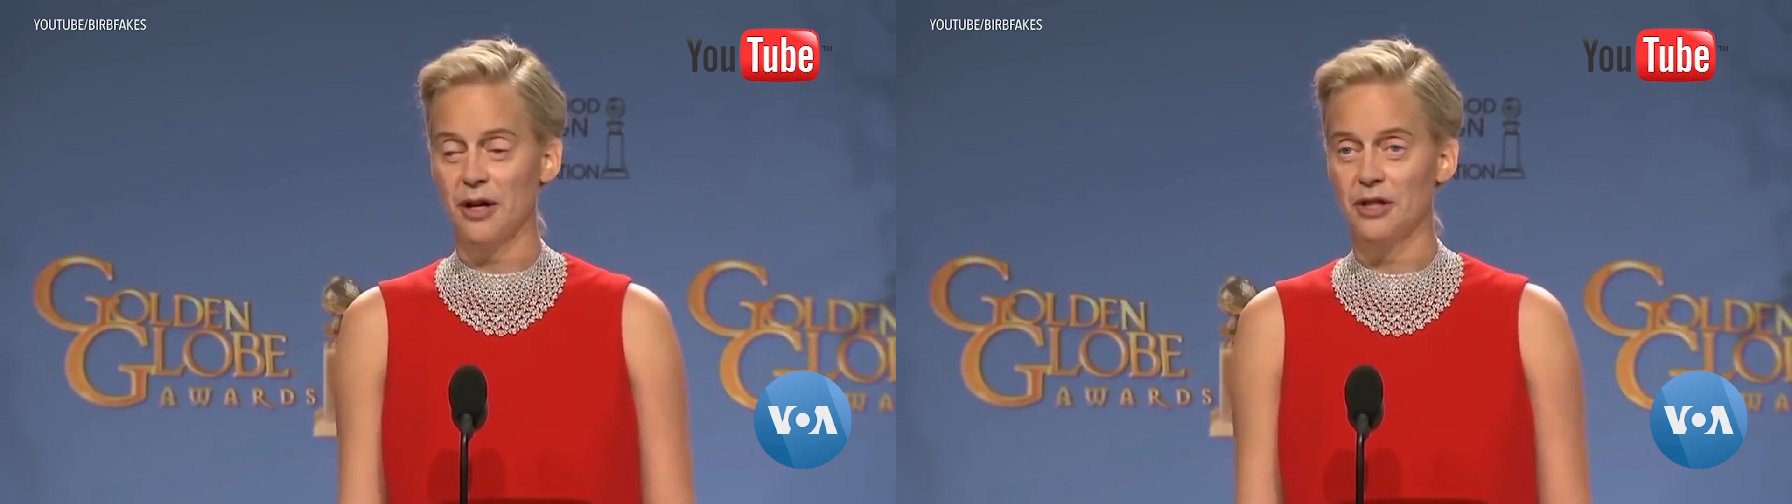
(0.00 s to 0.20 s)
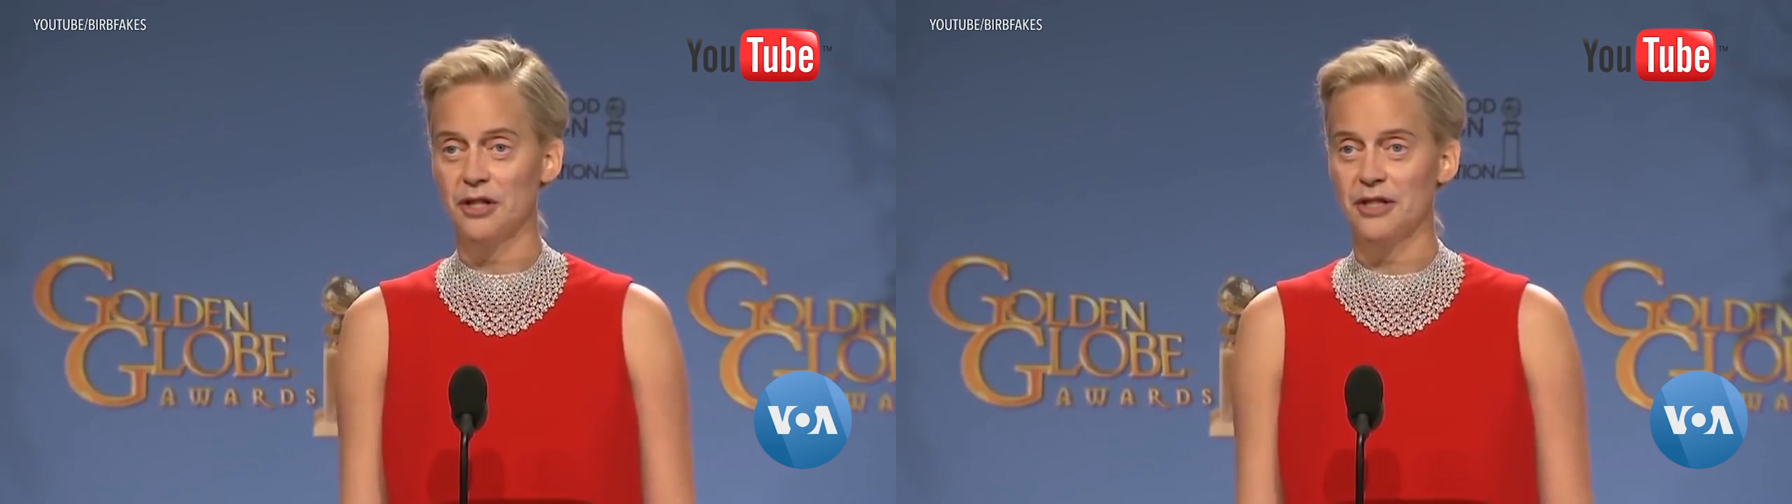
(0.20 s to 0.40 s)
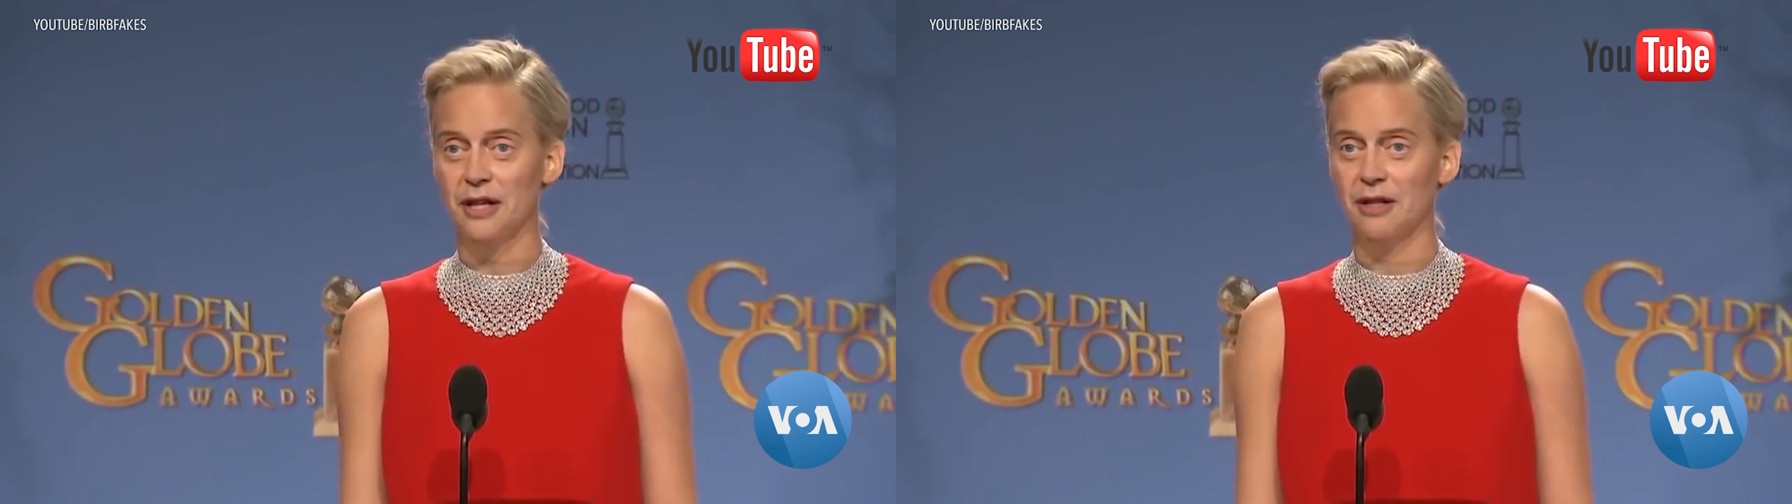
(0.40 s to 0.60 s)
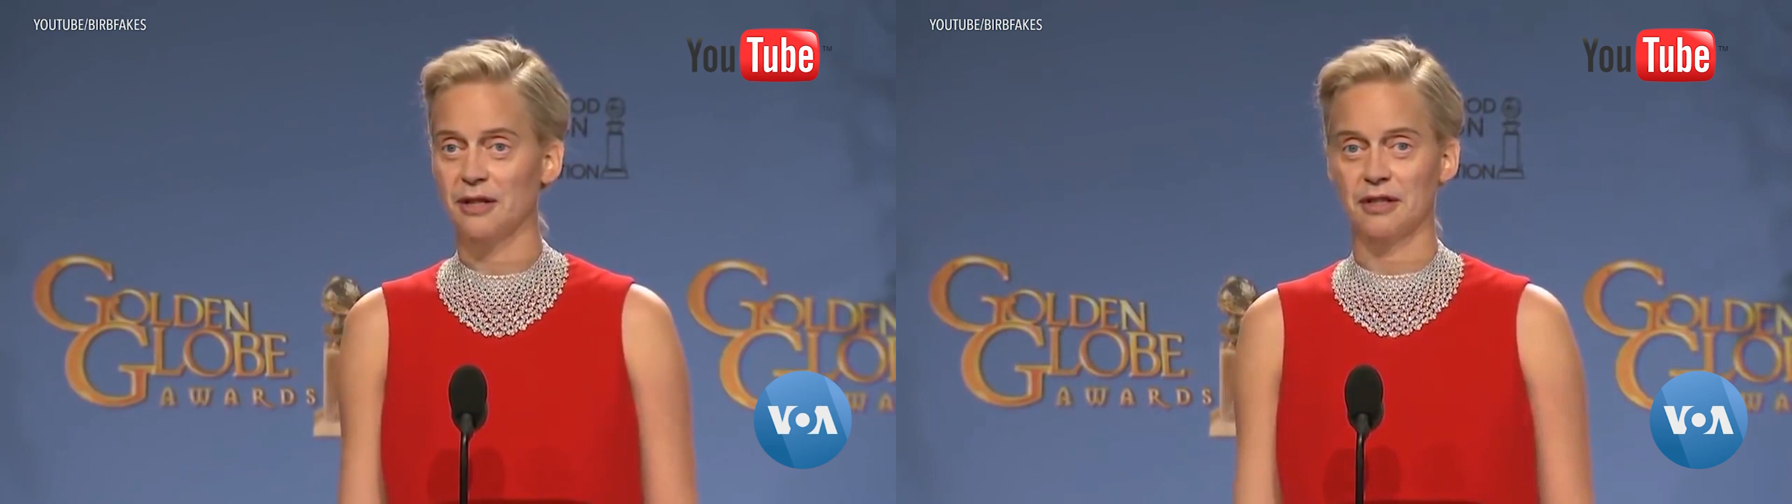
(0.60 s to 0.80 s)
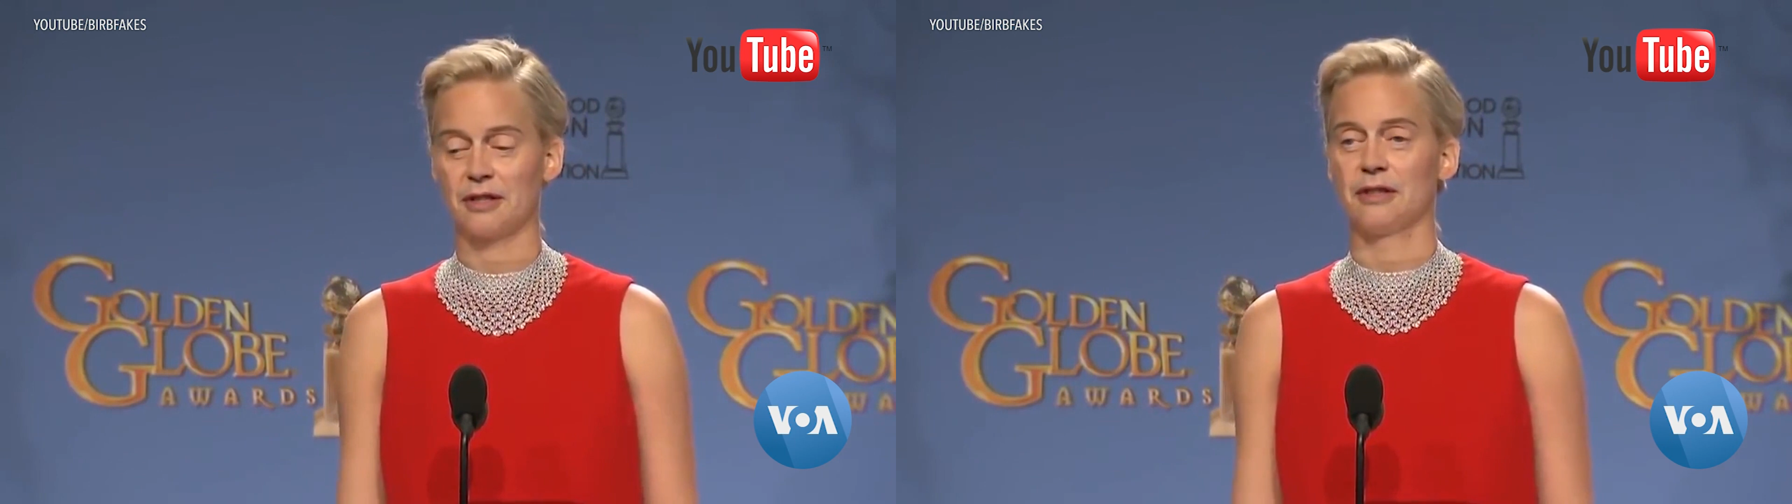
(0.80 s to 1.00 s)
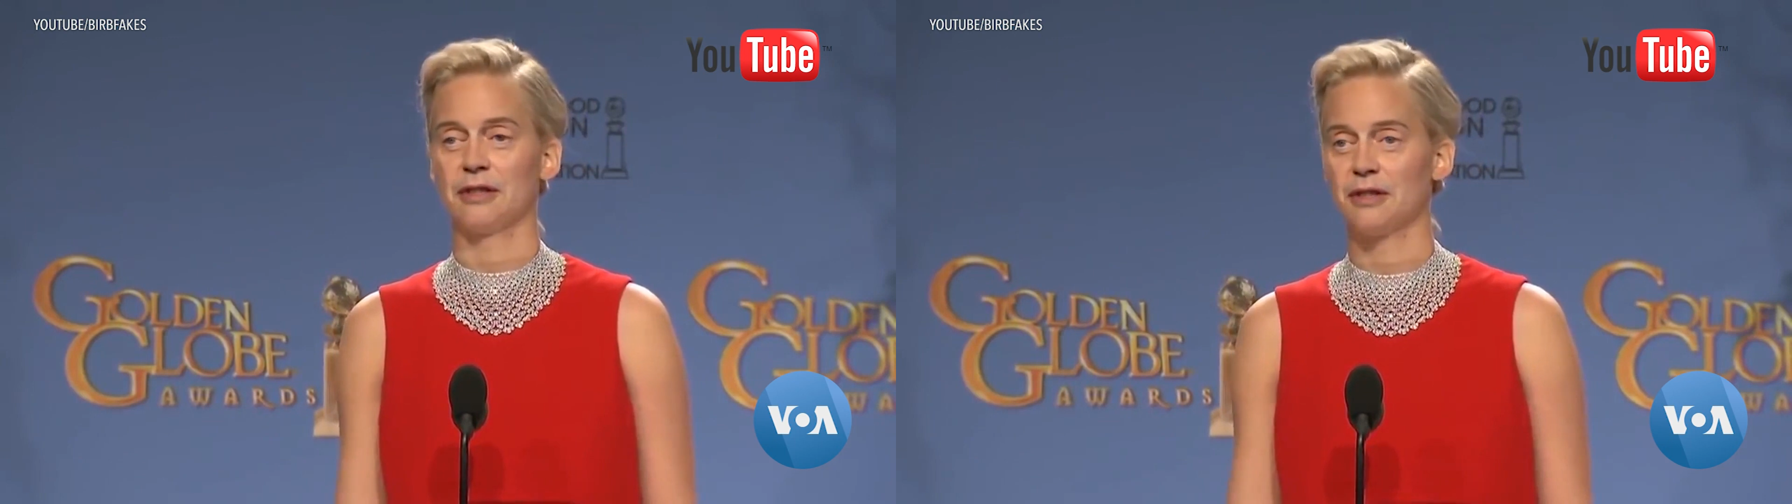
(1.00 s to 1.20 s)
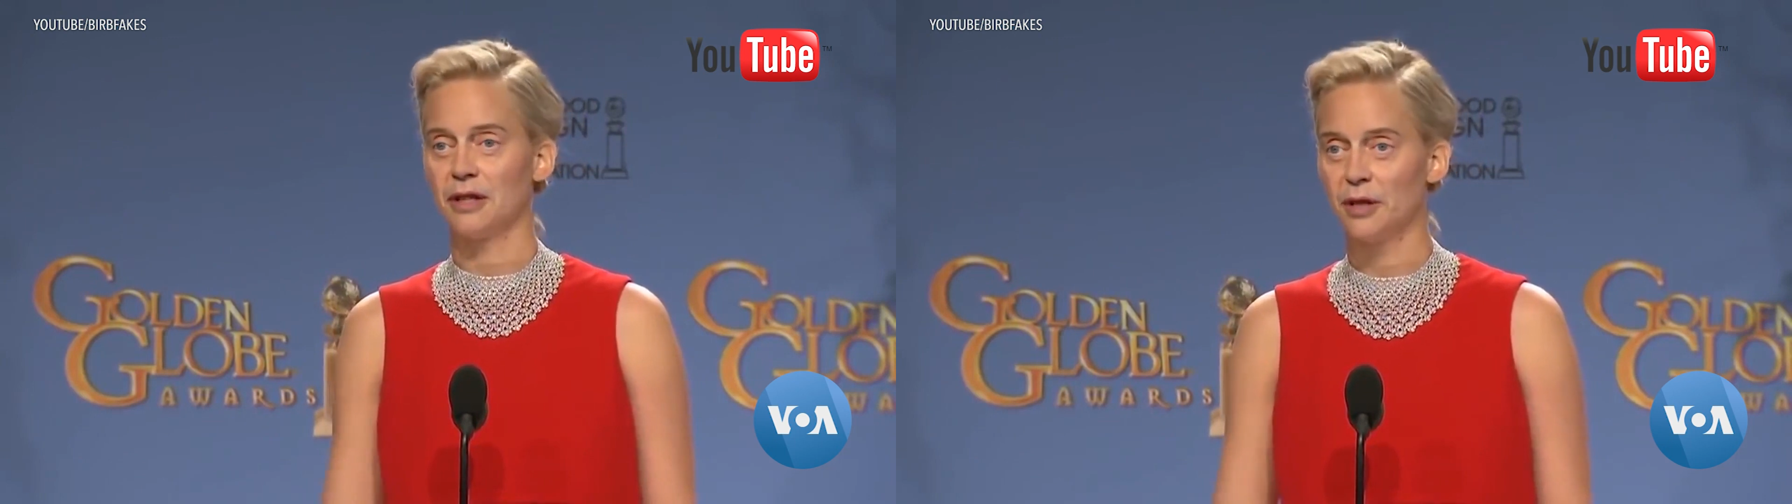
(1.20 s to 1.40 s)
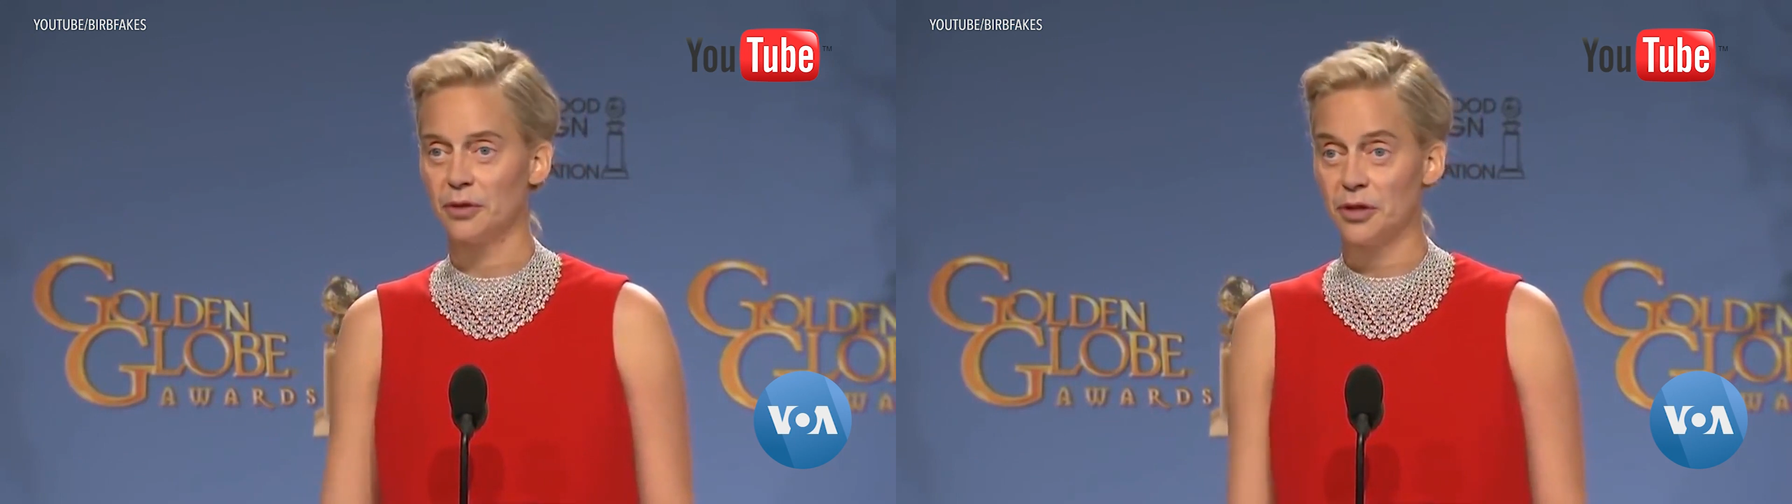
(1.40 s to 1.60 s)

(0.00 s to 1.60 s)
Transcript: I just like, it